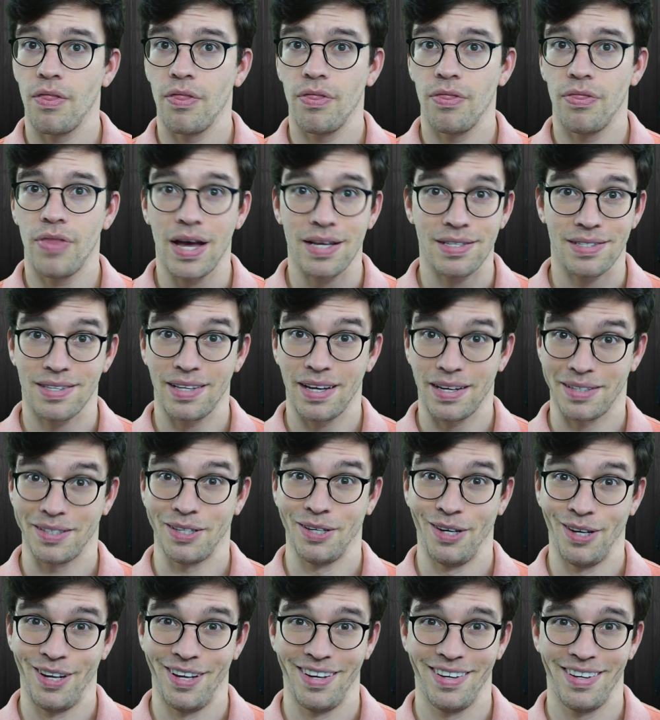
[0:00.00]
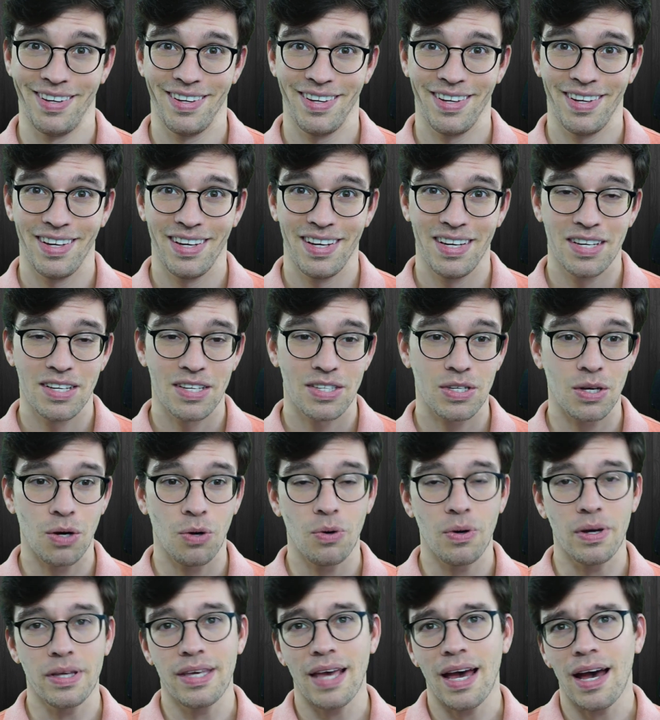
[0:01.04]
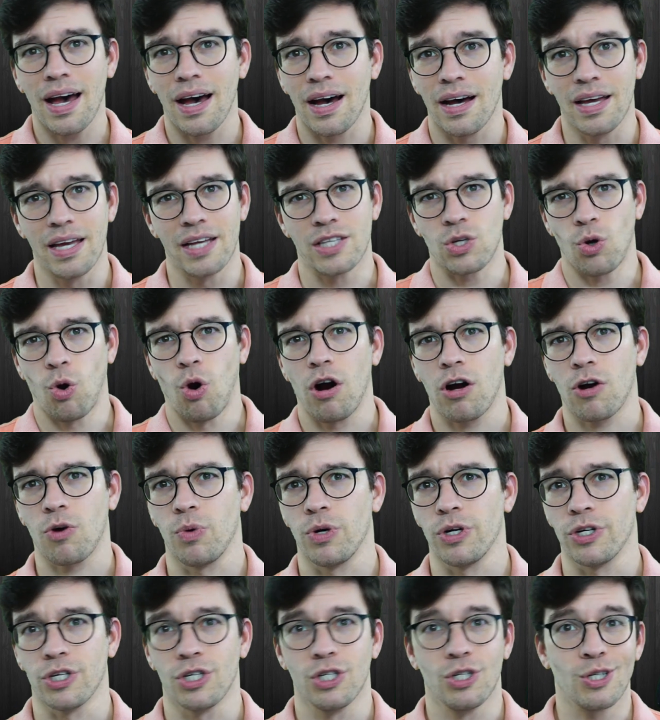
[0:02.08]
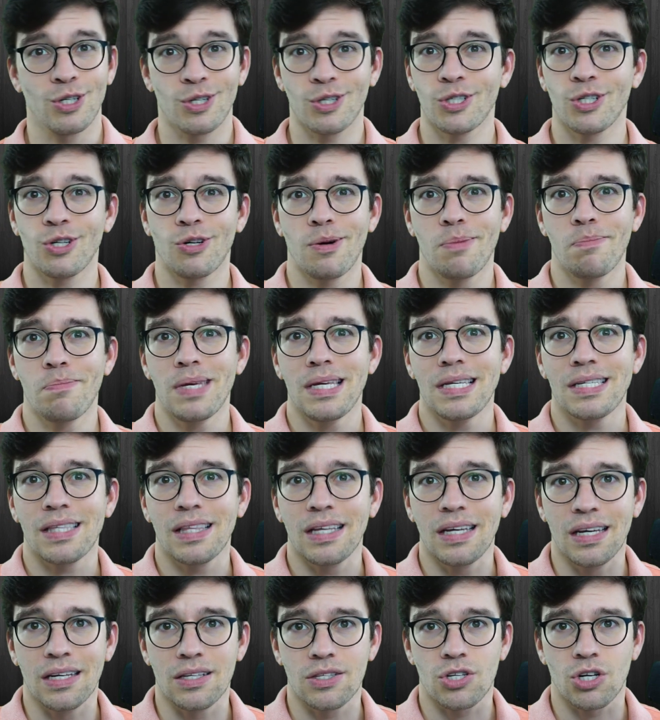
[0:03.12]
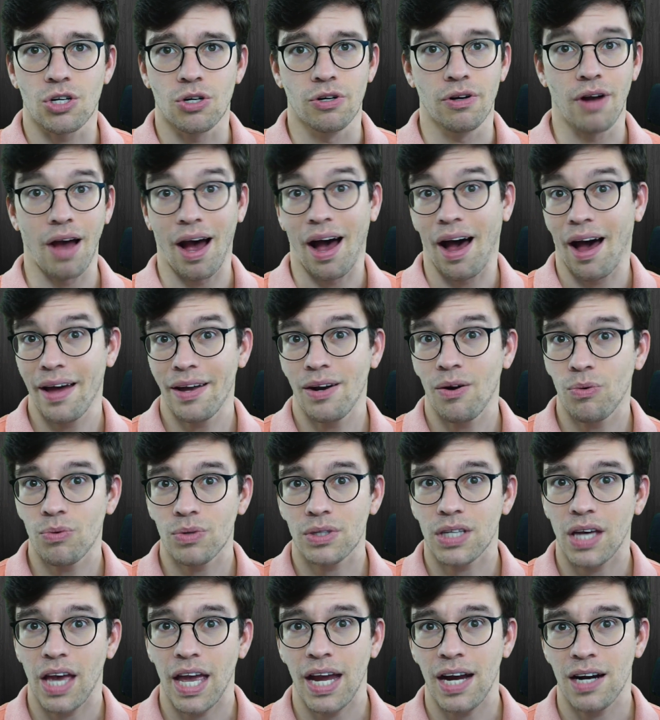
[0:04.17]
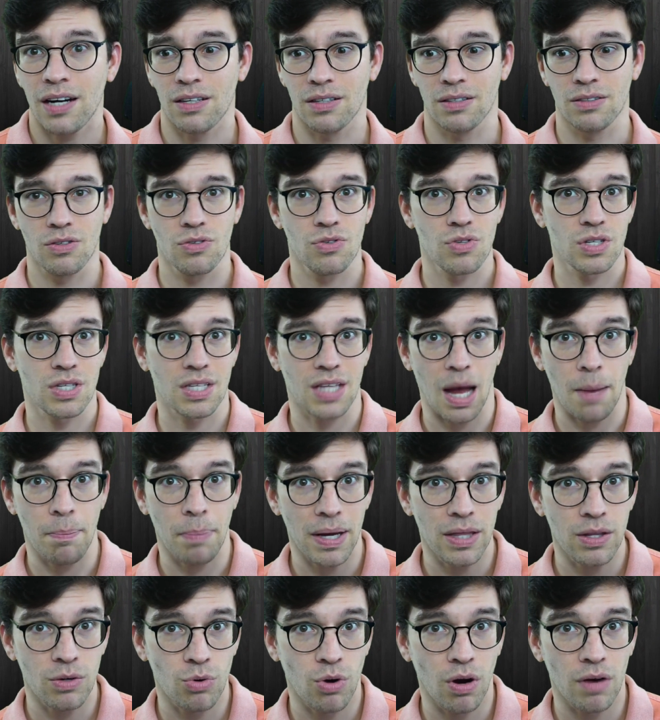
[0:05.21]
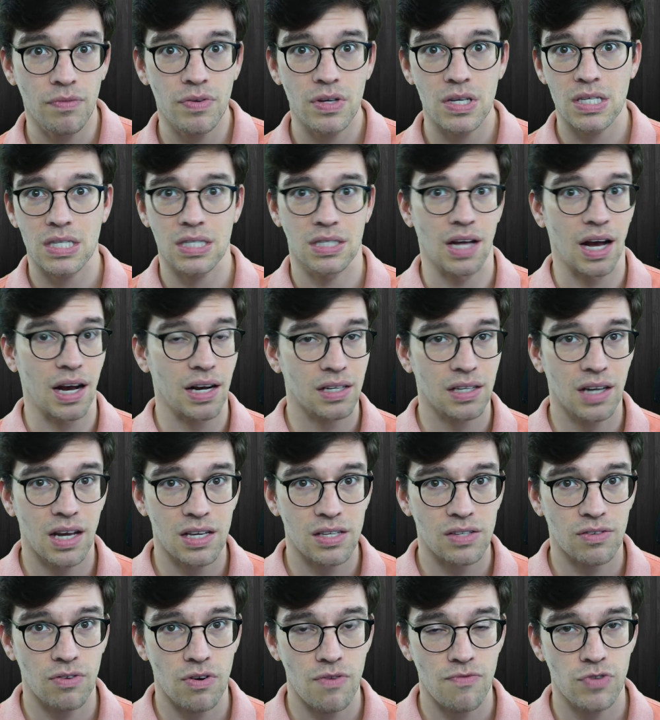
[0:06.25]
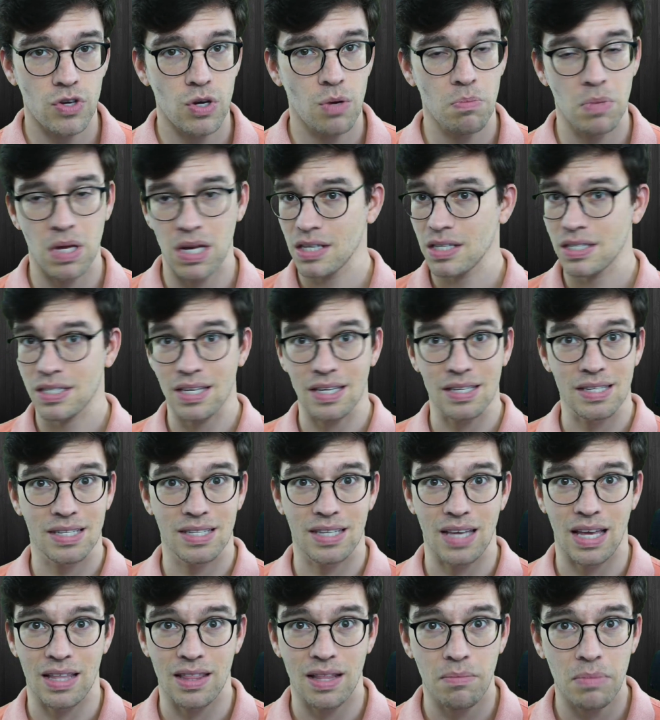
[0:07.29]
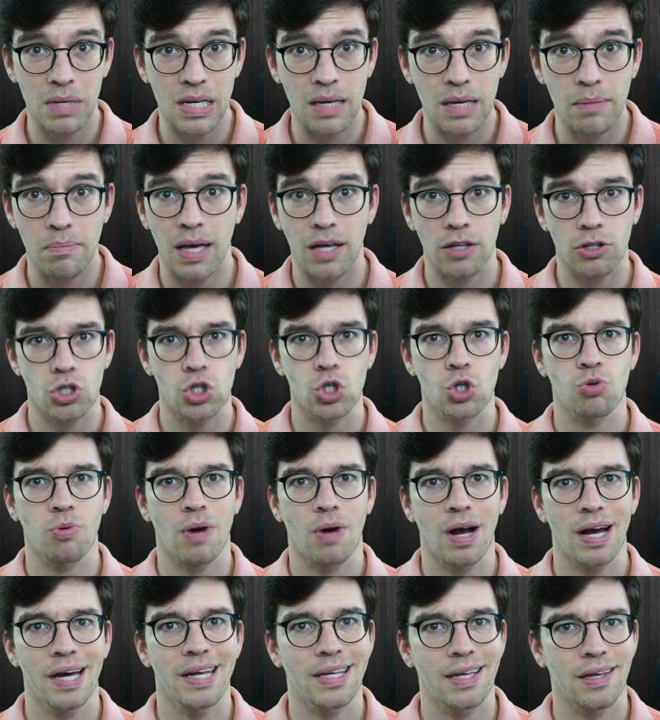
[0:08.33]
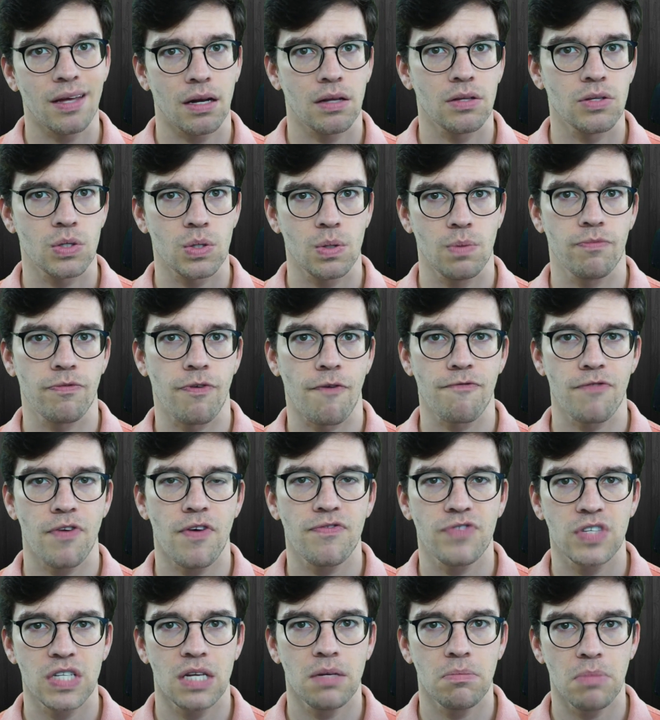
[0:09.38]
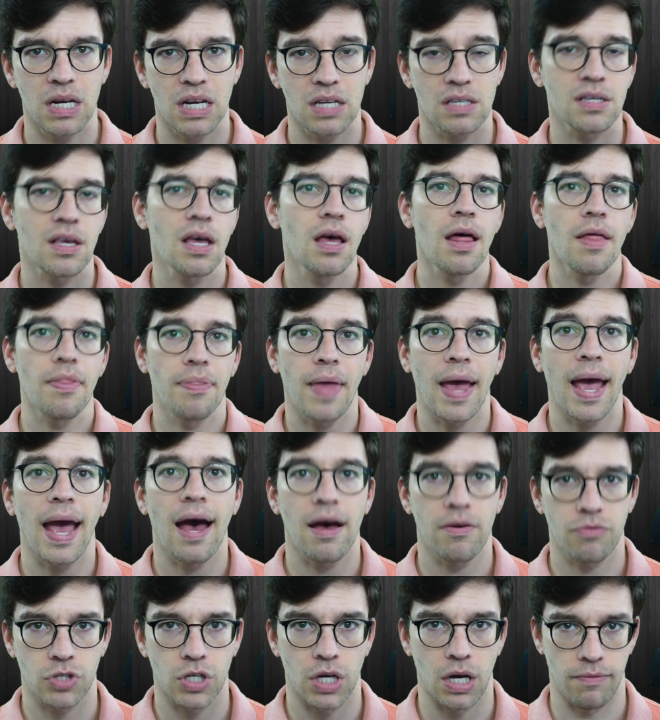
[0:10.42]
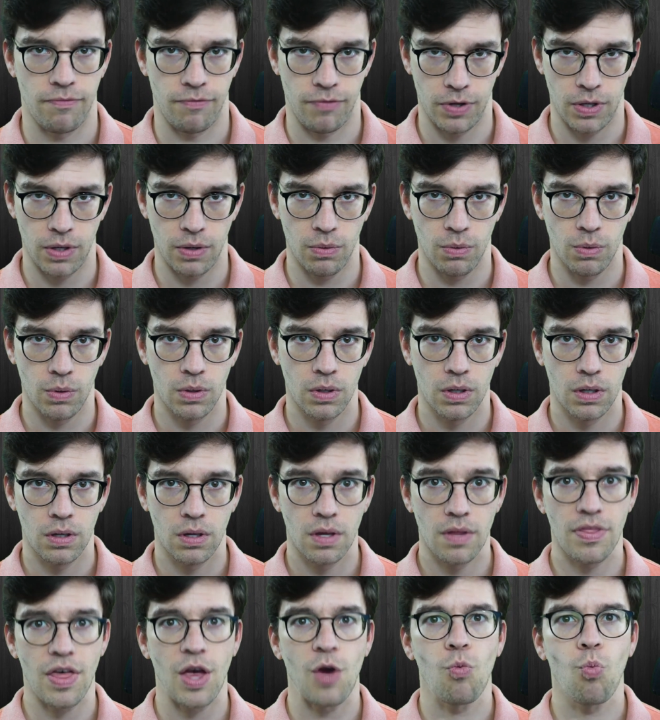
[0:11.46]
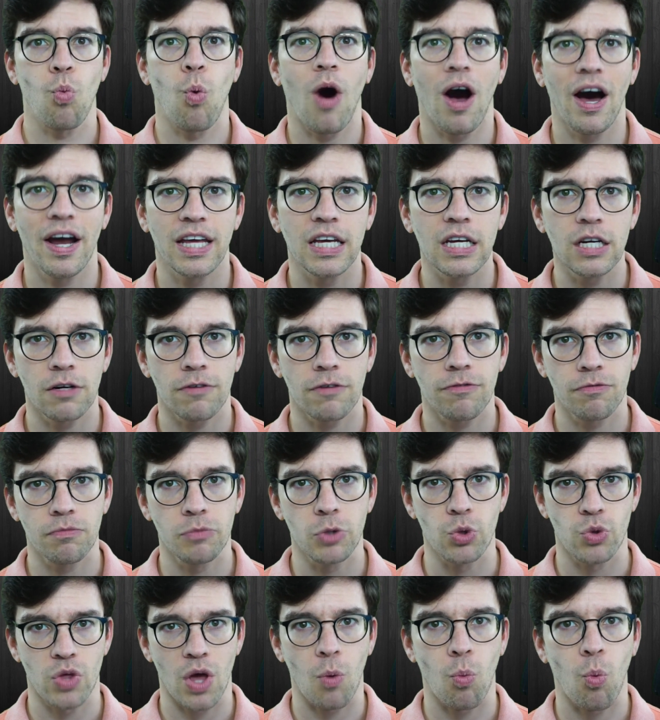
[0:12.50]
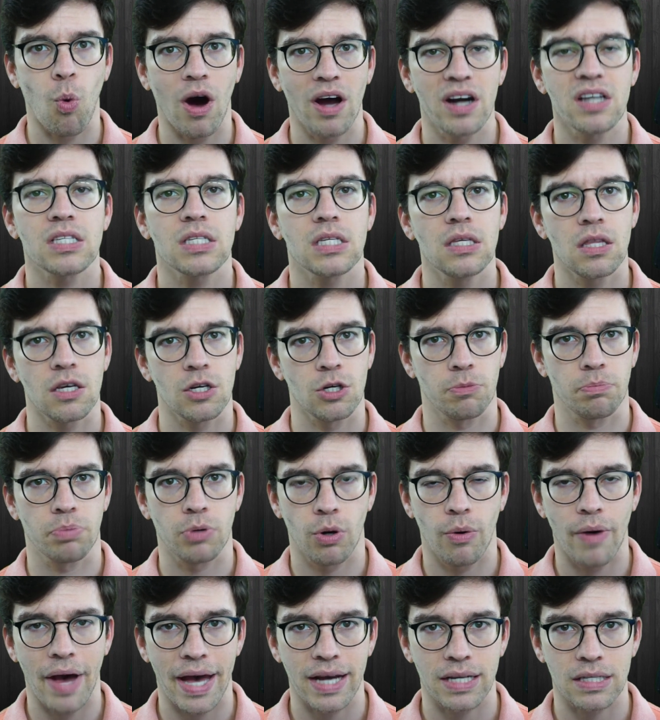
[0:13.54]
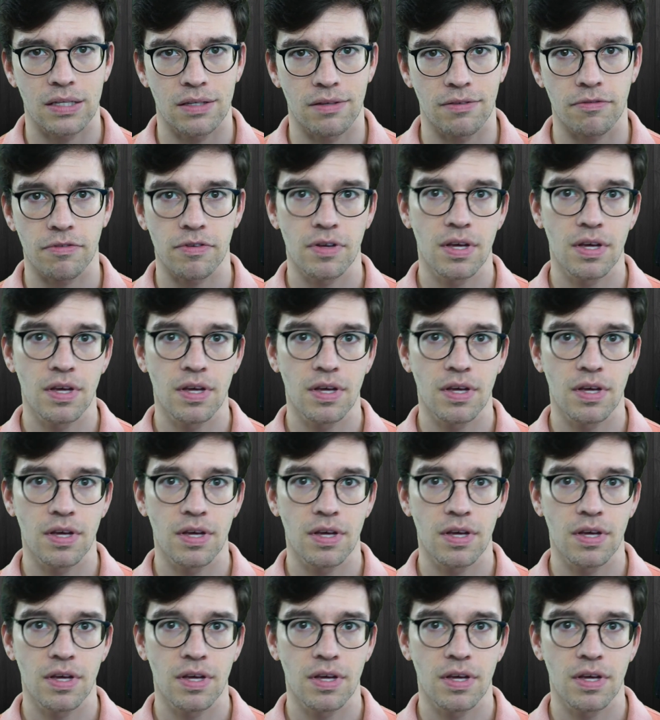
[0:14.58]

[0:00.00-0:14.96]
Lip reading: That's not good. So yeah, it's awkward. You're a measly intern. I don't care. Stop by their office, knock and ask for a few minutes, send them an email, try to get on Zoom for 15 minutes. They have time for you. They want to hear from you. They want to see that you're proactive.